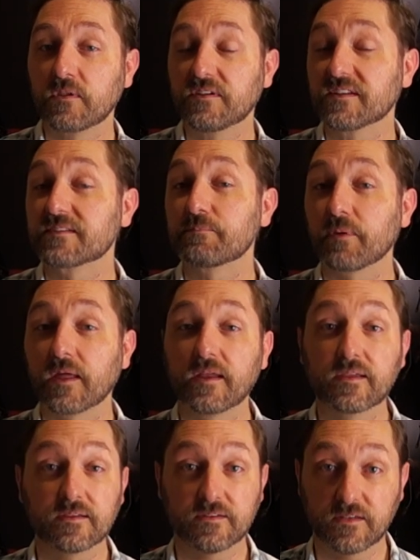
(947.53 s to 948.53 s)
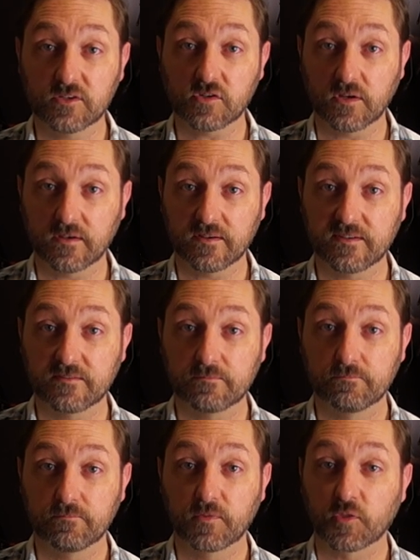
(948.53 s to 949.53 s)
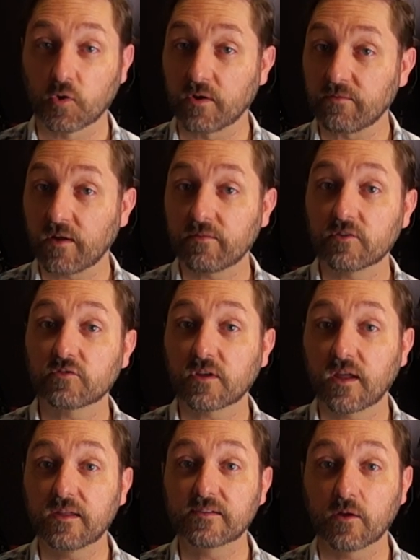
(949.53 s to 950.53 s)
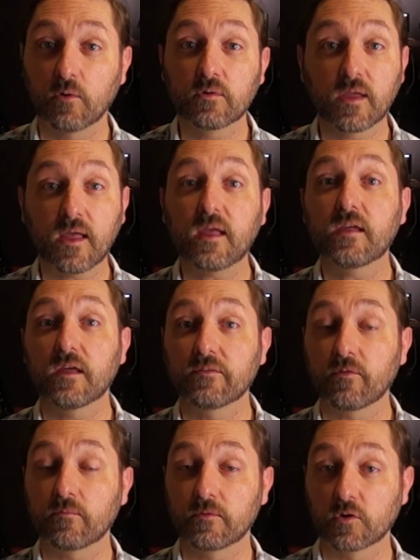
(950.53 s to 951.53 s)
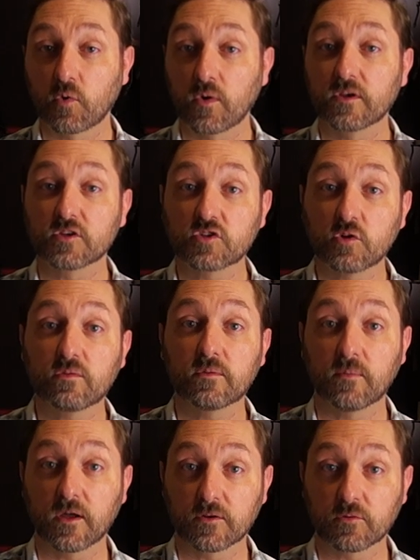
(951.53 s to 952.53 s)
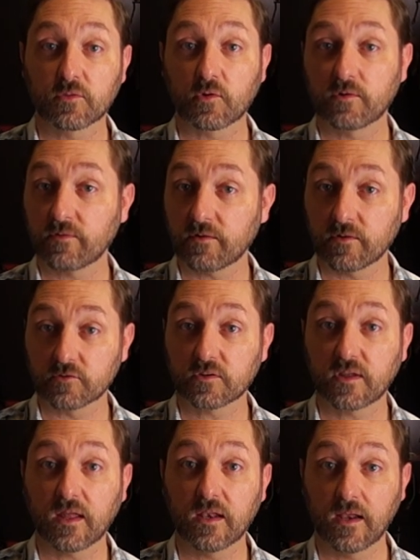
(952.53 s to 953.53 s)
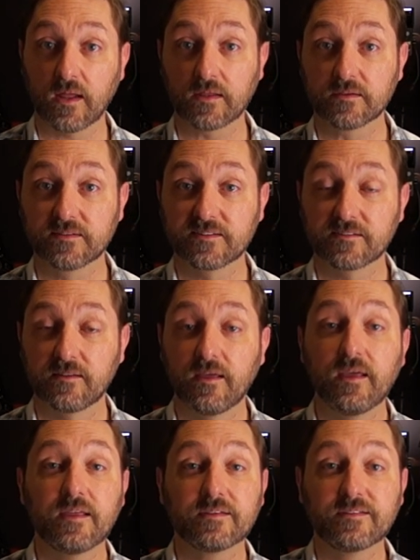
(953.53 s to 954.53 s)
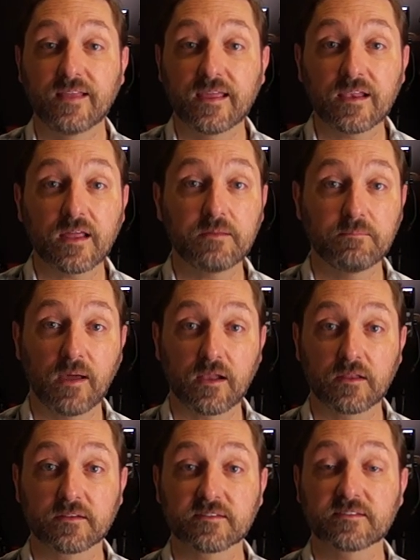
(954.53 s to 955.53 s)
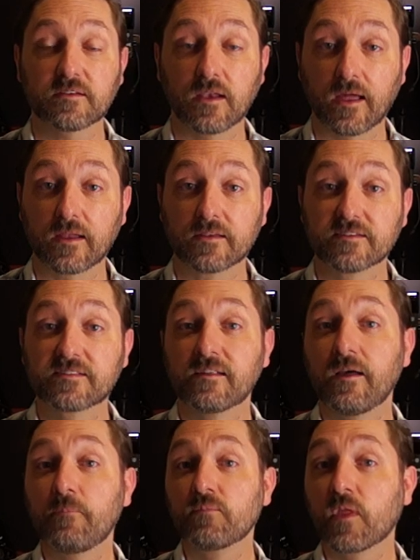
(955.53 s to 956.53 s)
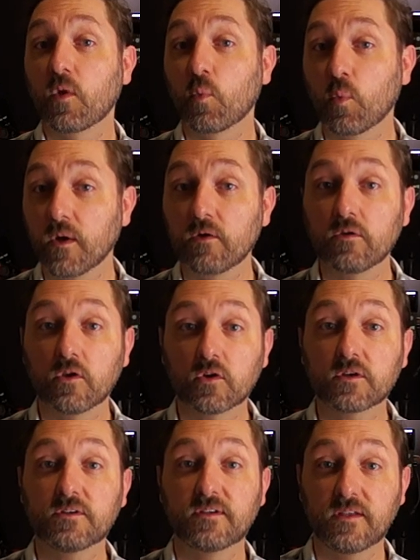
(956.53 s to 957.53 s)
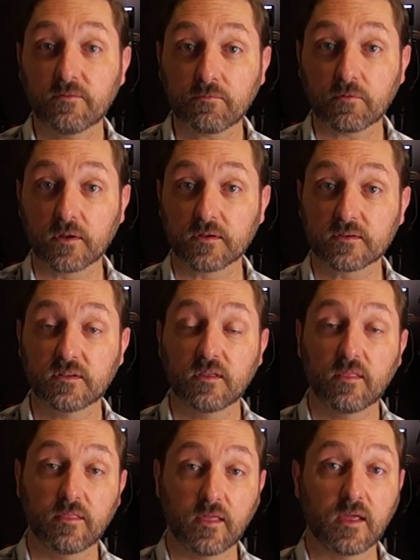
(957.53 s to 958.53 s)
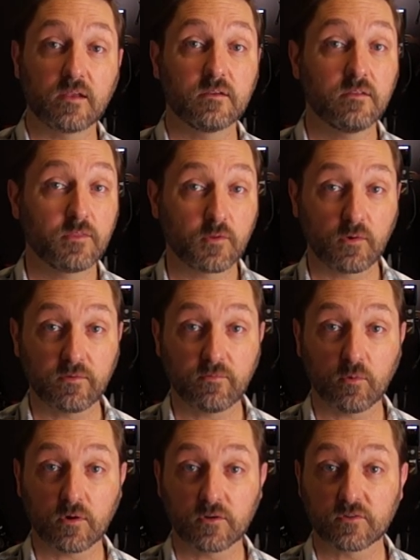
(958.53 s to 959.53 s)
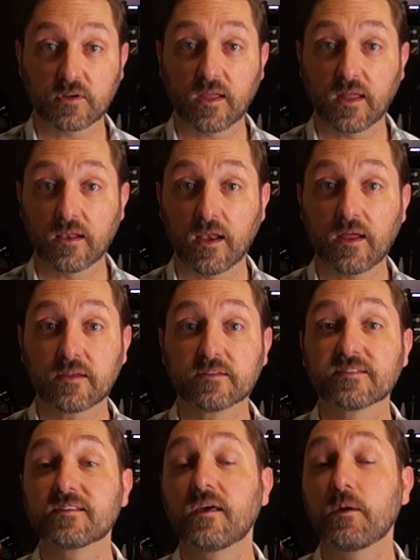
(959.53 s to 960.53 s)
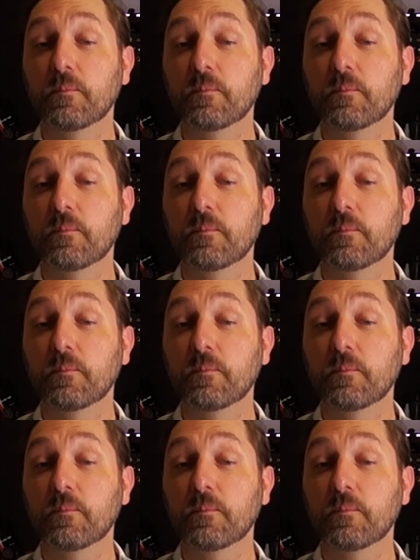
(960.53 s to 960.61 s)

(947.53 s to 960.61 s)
display conditions. thirty-five hundred K is okay if you're going to show them under thirty-five hundred K lights. Daylight balanced lights will look different than thirty-four hundred K lights,